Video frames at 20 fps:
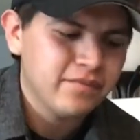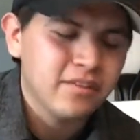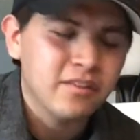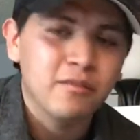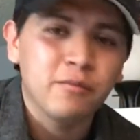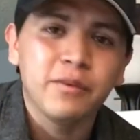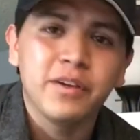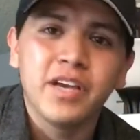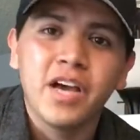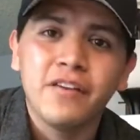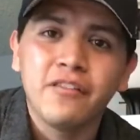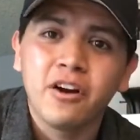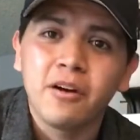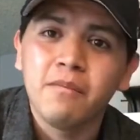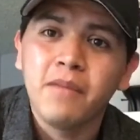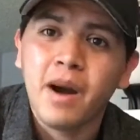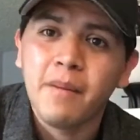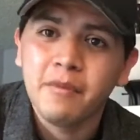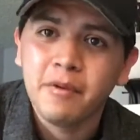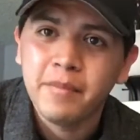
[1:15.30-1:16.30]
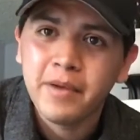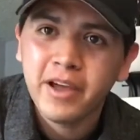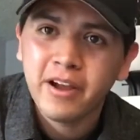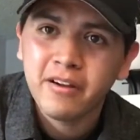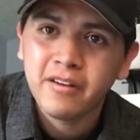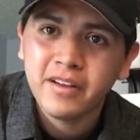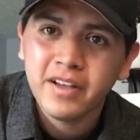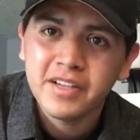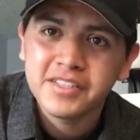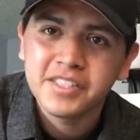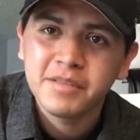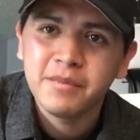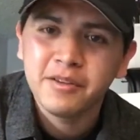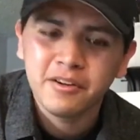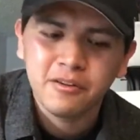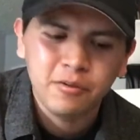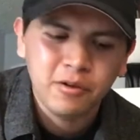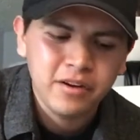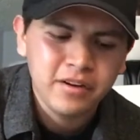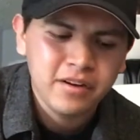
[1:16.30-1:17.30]
We have our Mama Bear as the
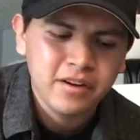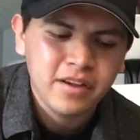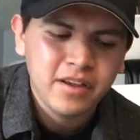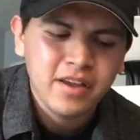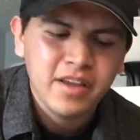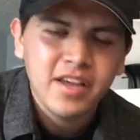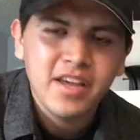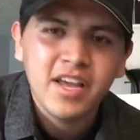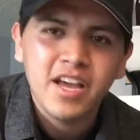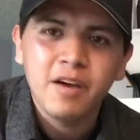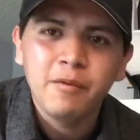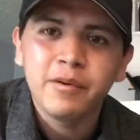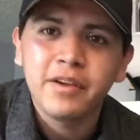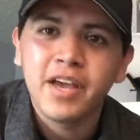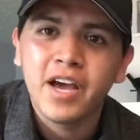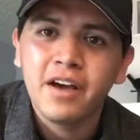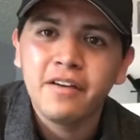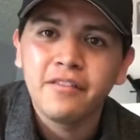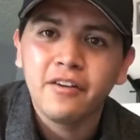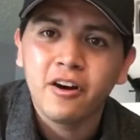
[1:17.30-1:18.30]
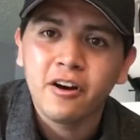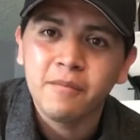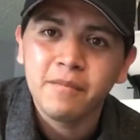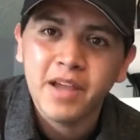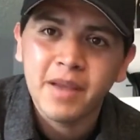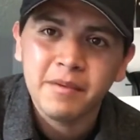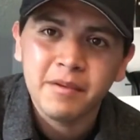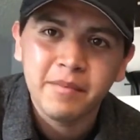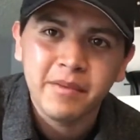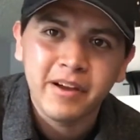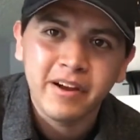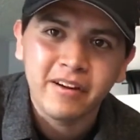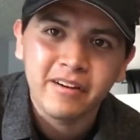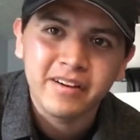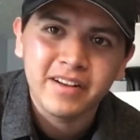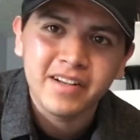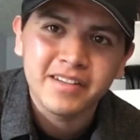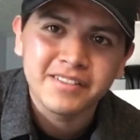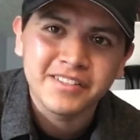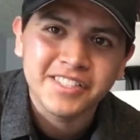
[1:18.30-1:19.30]
middle one, and we have our Baby Bear
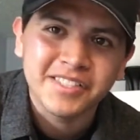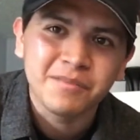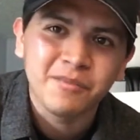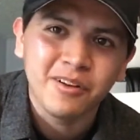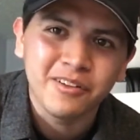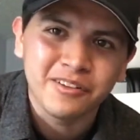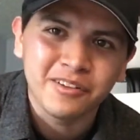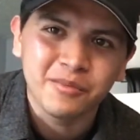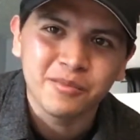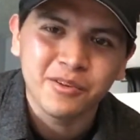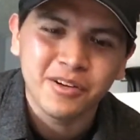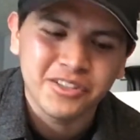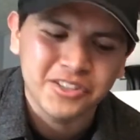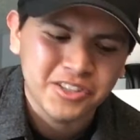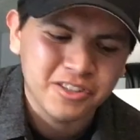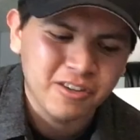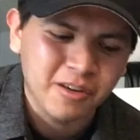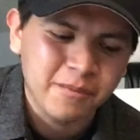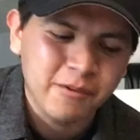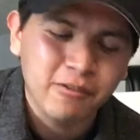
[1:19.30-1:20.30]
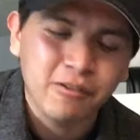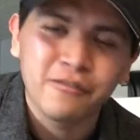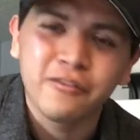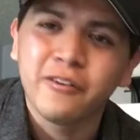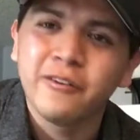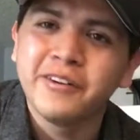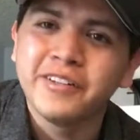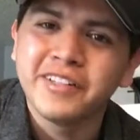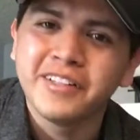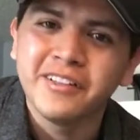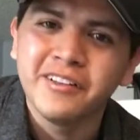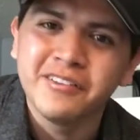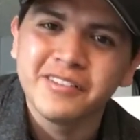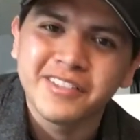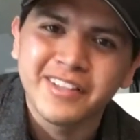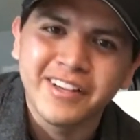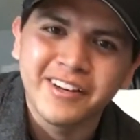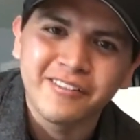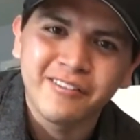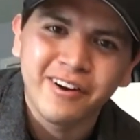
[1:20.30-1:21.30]
as a small little brush. So I'll be referring to those
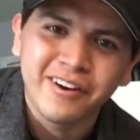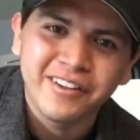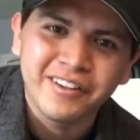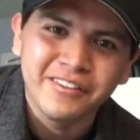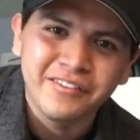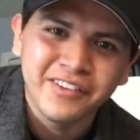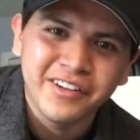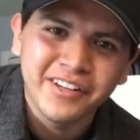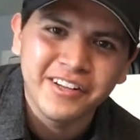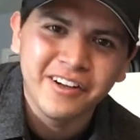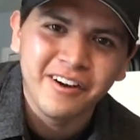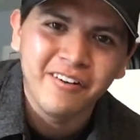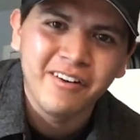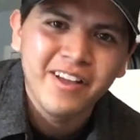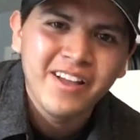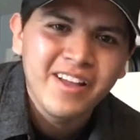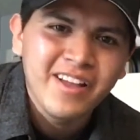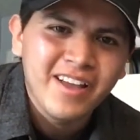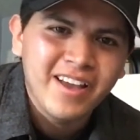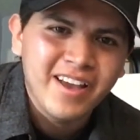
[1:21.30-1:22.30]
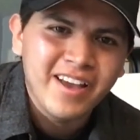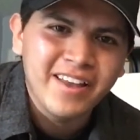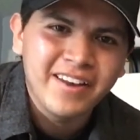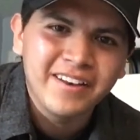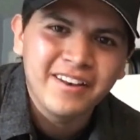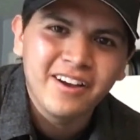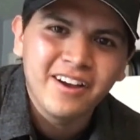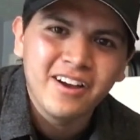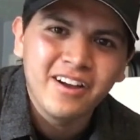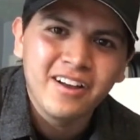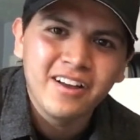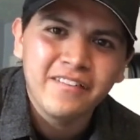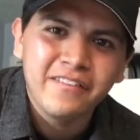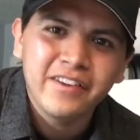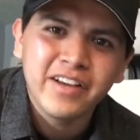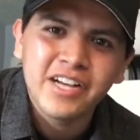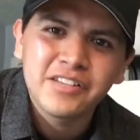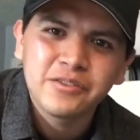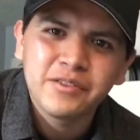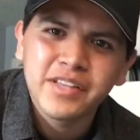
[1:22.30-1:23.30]
later on in the video. And if
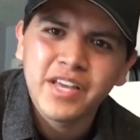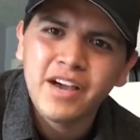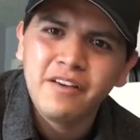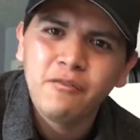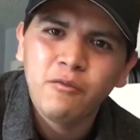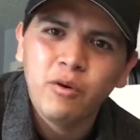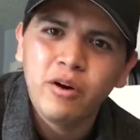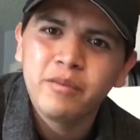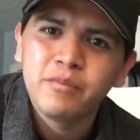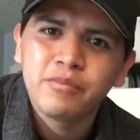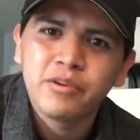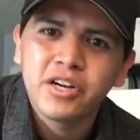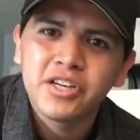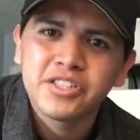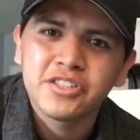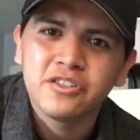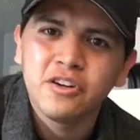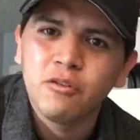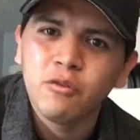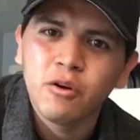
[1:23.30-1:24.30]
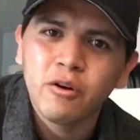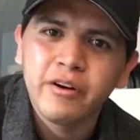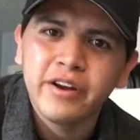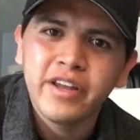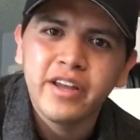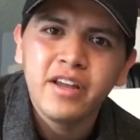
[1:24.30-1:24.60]
you guys only have one brush, don't worry.